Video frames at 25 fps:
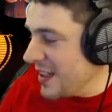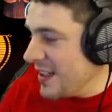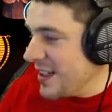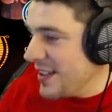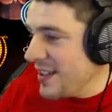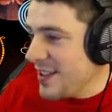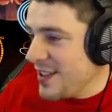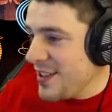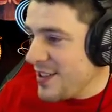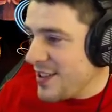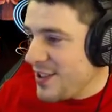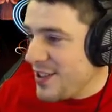
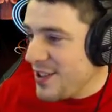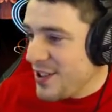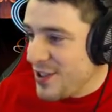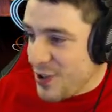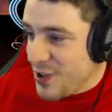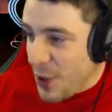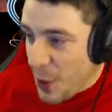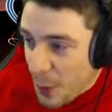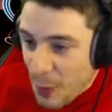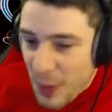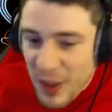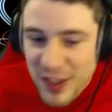
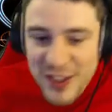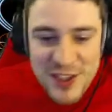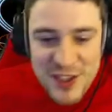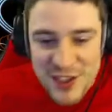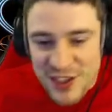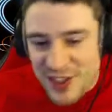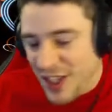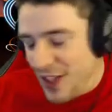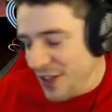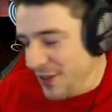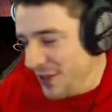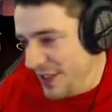so much
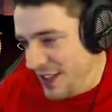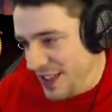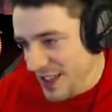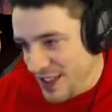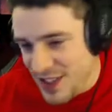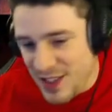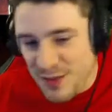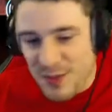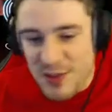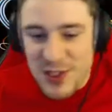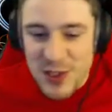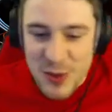stuff that needs
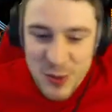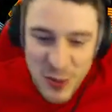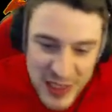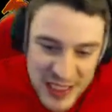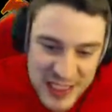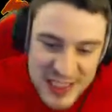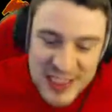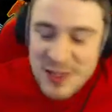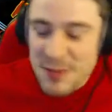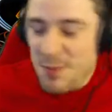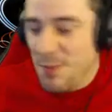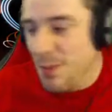to be
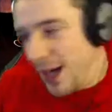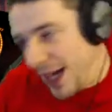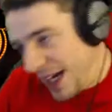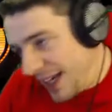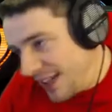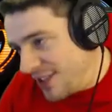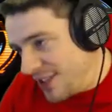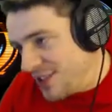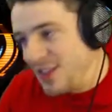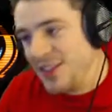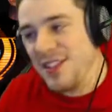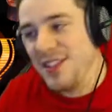tweaked and
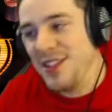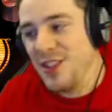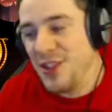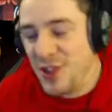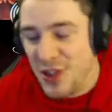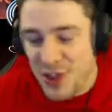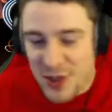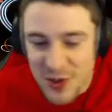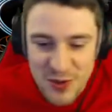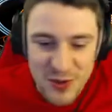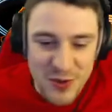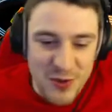balanced and
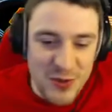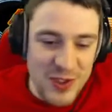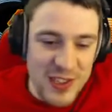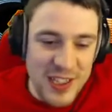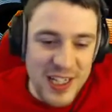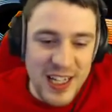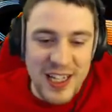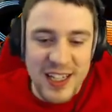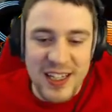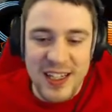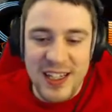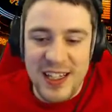tuned,
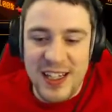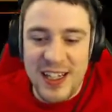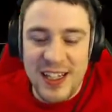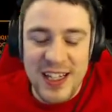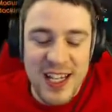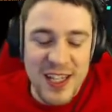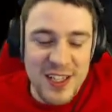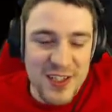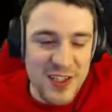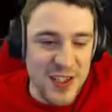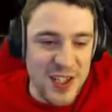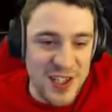and
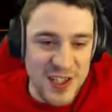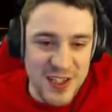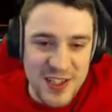it's